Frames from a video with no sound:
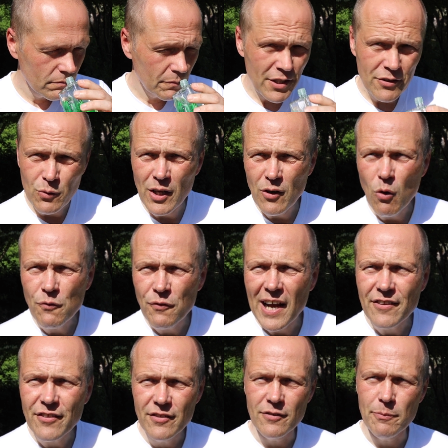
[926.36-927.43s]
It's quite
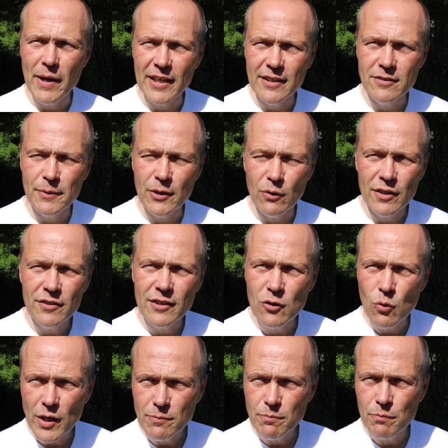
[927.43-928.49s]
old-fashioned smelling, to be honest, and
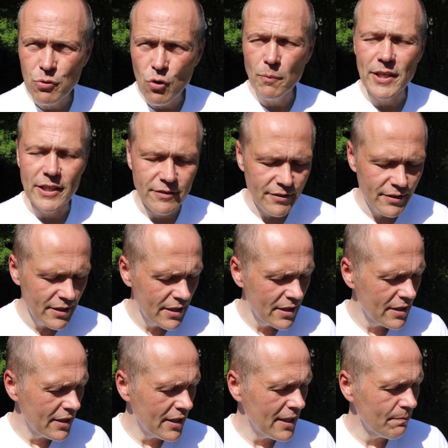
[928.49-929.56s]
quite prominent.
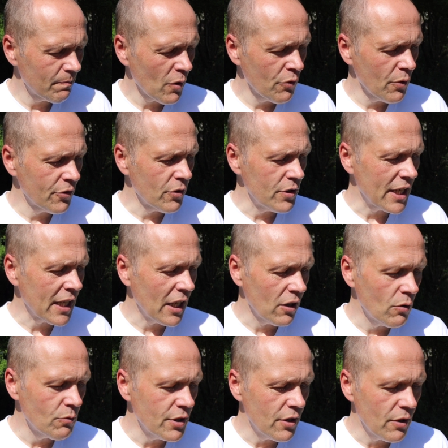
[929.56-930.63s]
Uh, although it's only a
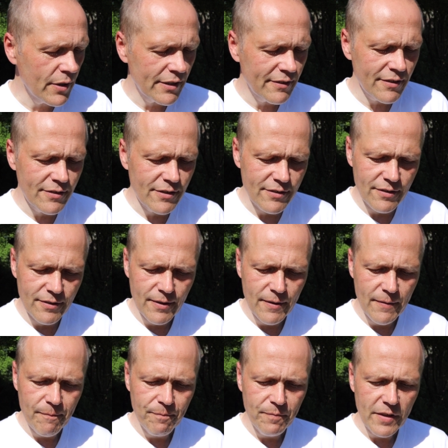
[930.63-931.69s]
cologne, you know, it doesn't.
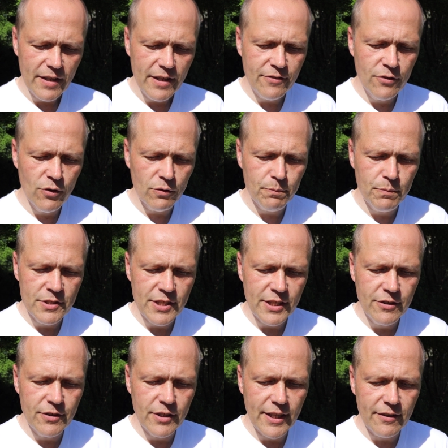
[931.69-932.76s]
It's not
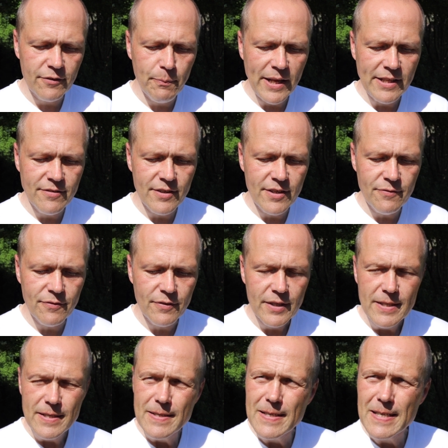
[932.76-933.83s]
particularly expensive.
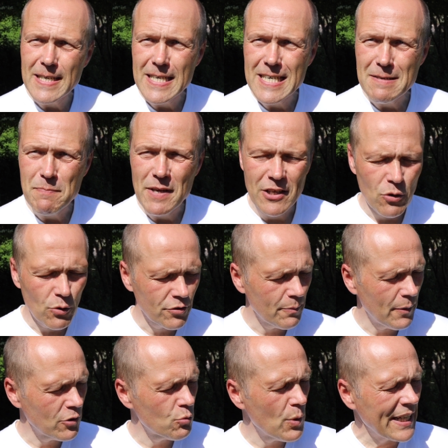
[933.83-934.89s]
Um, it costs
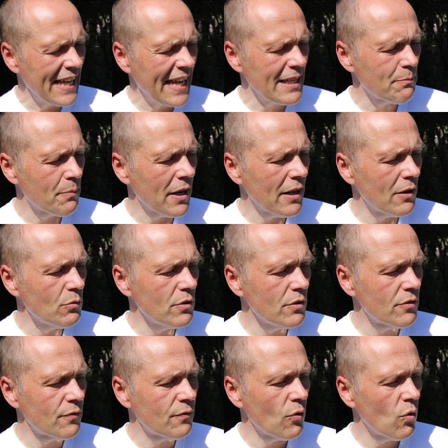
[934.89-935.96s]
about twenty-eight
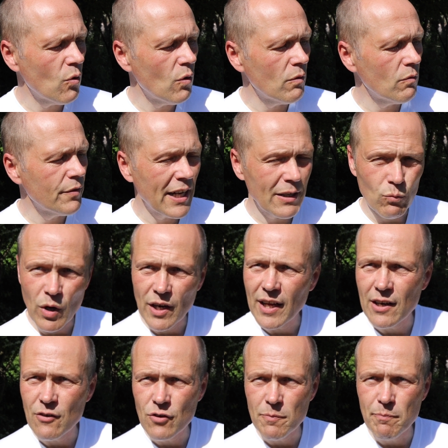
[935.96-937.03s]
pounds for that one
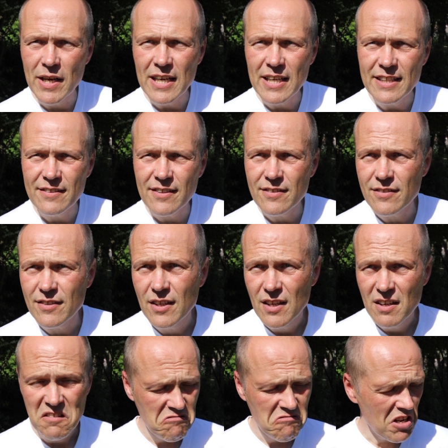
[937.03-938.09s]
hundred milliliters.
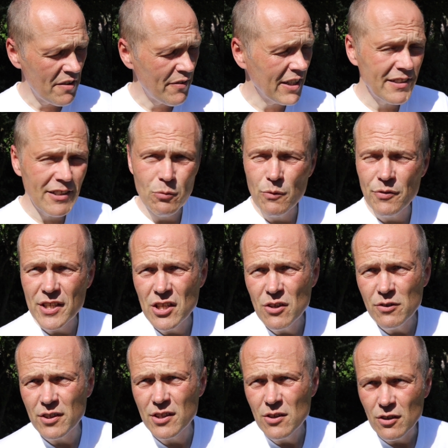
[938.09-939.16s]
I've had this one for
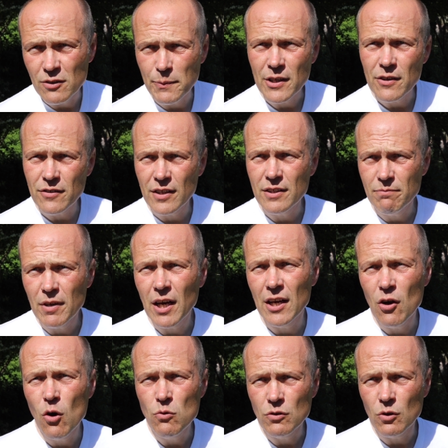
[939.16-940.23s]
years and years because I,
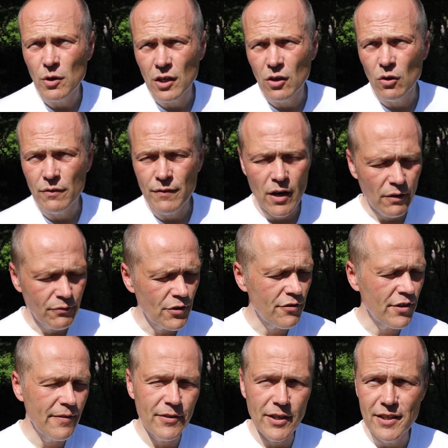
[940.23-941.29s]
I own quite a lot of
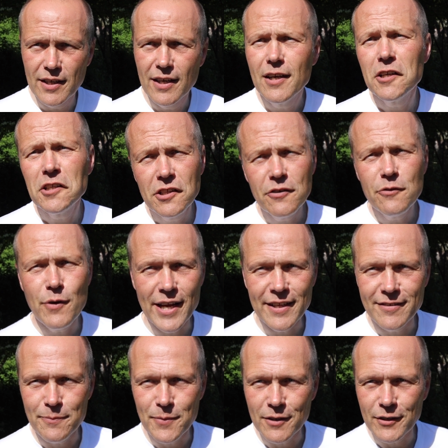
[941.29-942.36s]
aftershaves. I
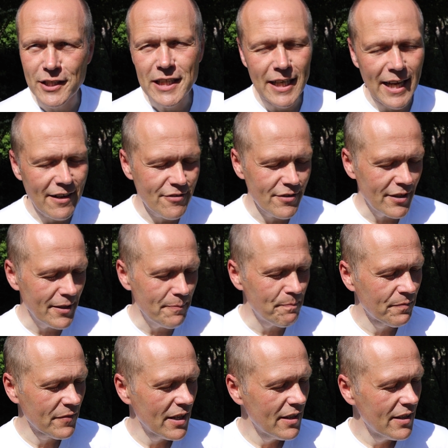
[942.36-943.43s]
curate a bit of a collection of them.
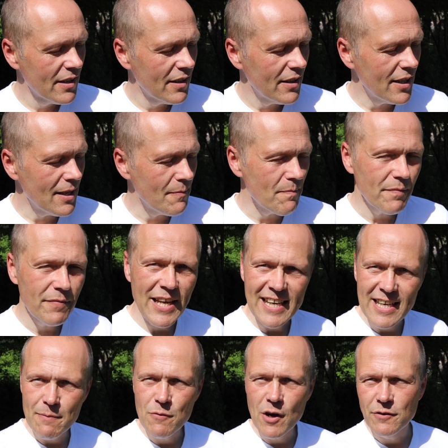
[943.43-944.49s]
Um, they
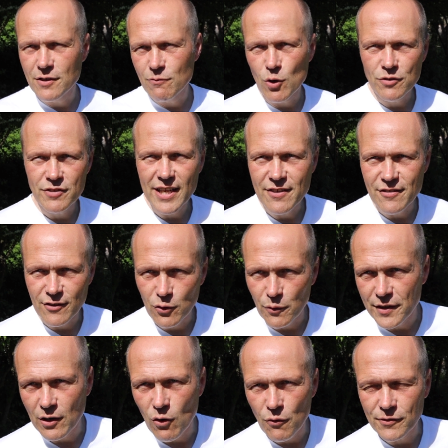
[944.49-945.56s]
come around in rotation
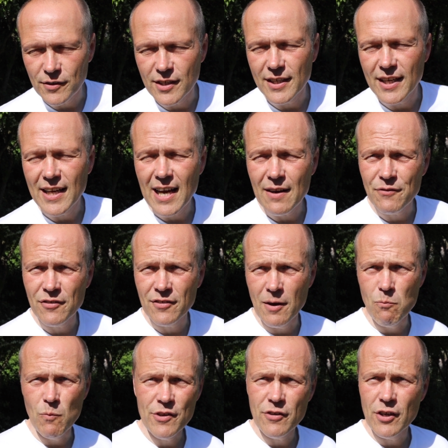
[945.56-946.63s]
not that often, and I have
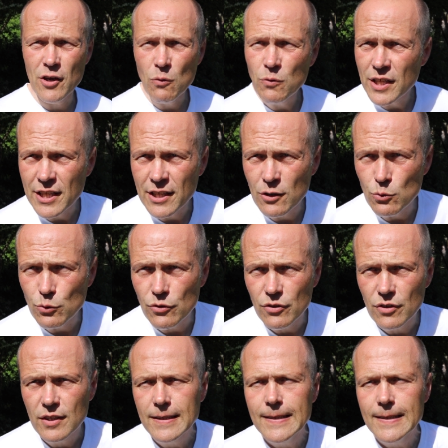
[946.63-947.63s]
some which I only use